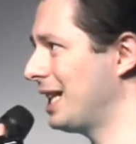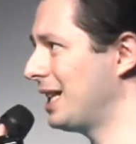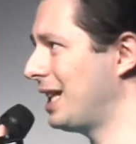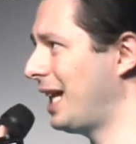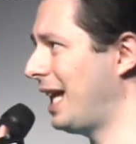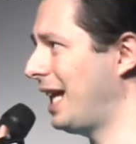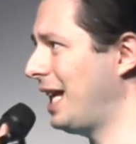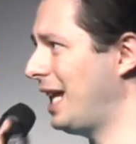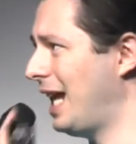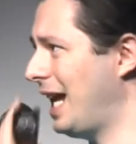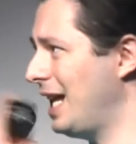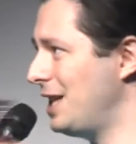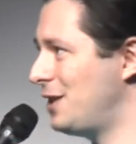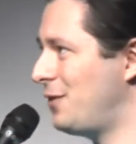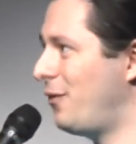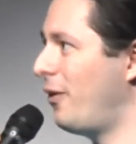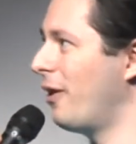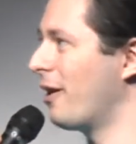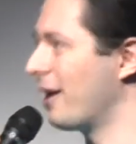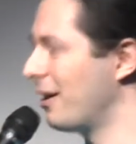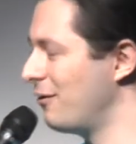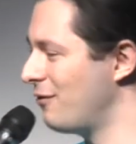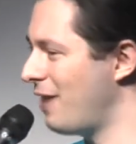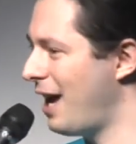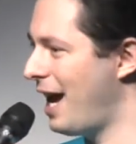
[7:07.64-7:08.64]
It's
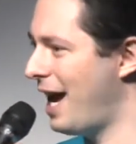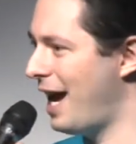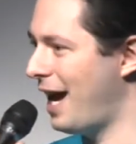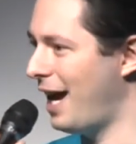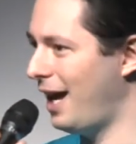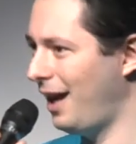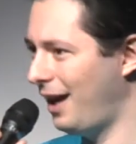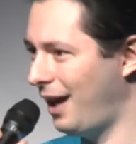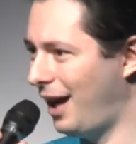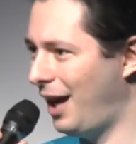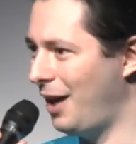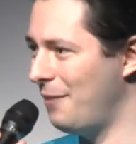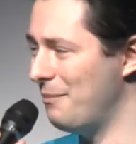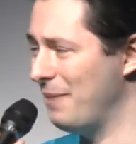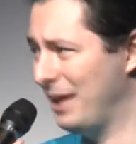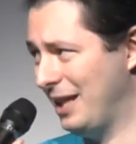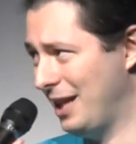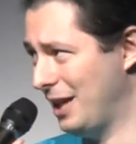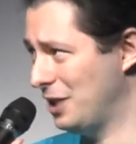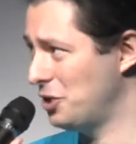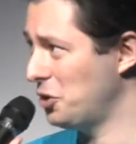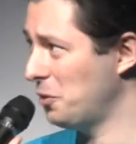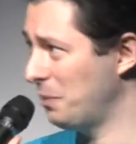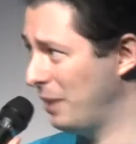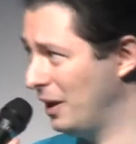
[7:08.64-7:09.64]
very rare.
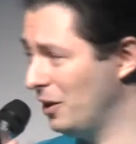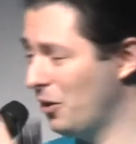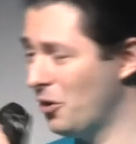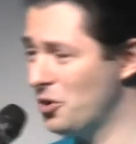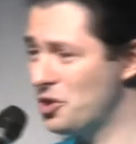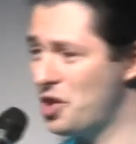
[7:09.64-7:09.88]
It took me a long